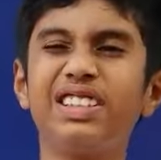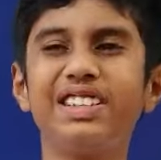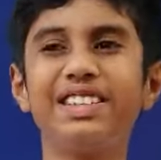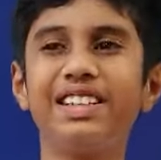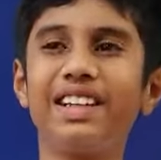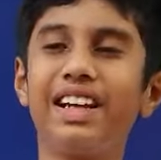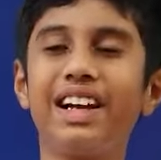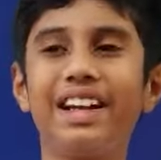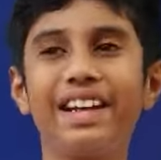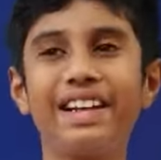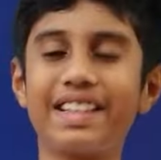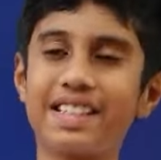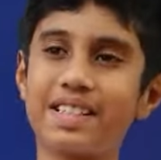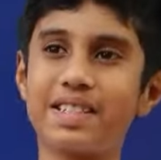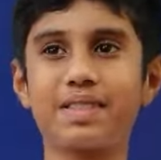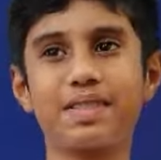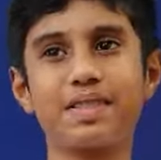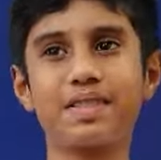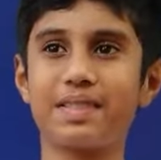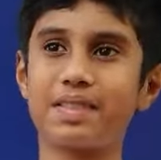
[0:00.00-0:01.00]
Yeah, it is
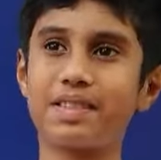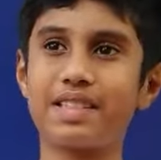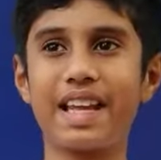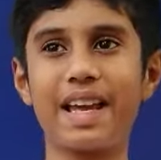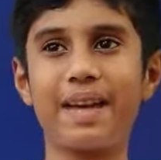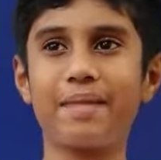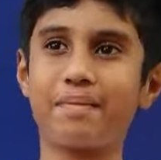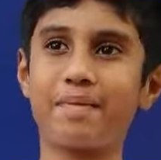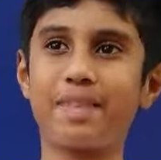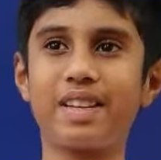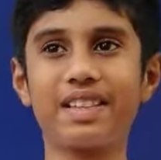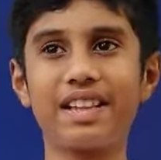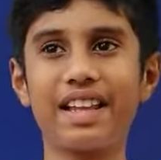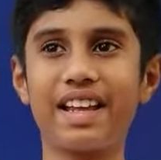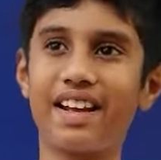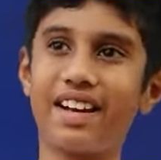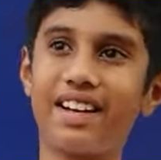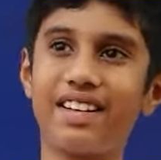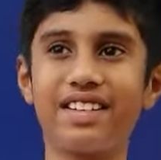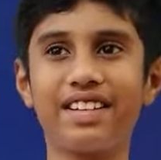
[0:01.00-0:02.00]
same.
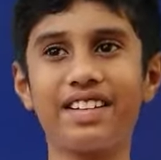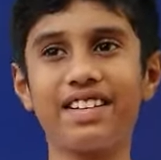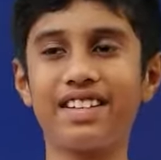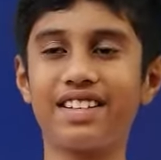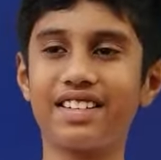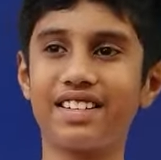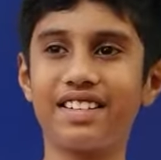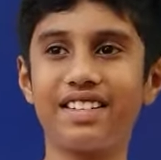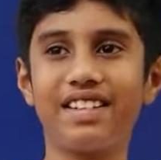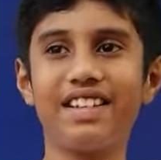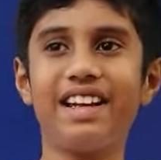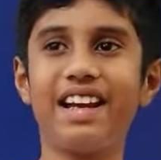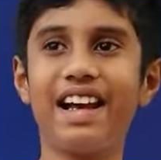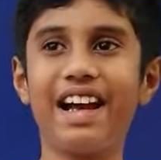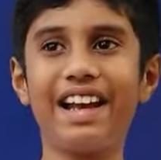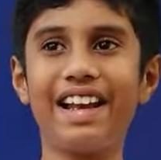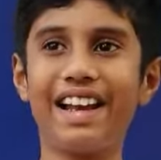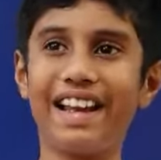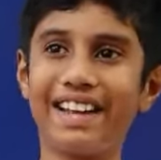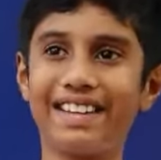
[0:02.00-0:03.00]
There and here,
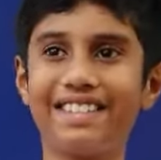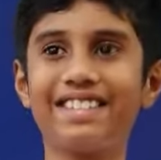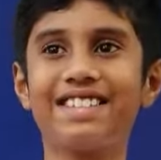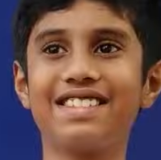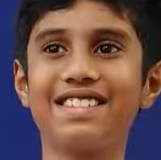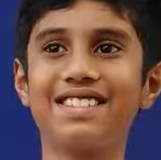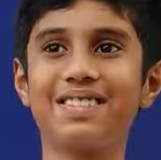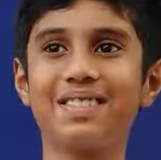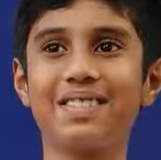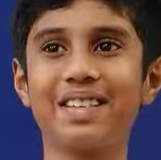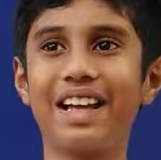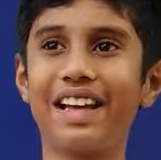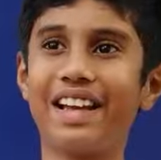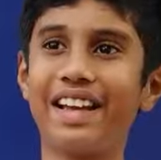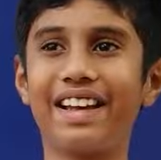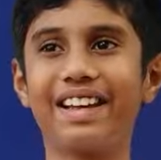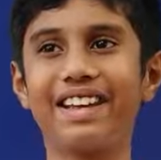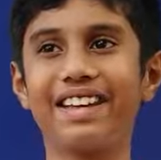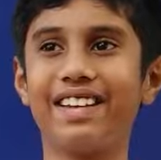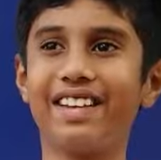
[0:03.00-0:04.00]
I like this. I
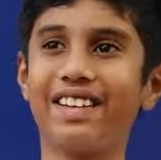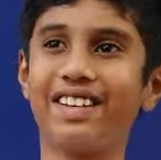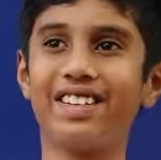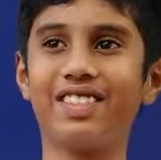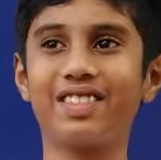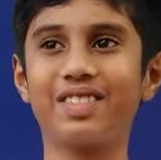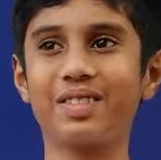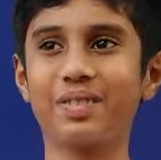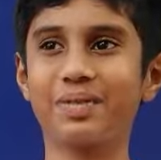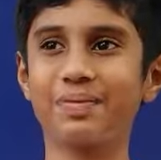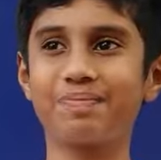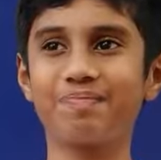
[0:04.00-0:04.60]
like here also.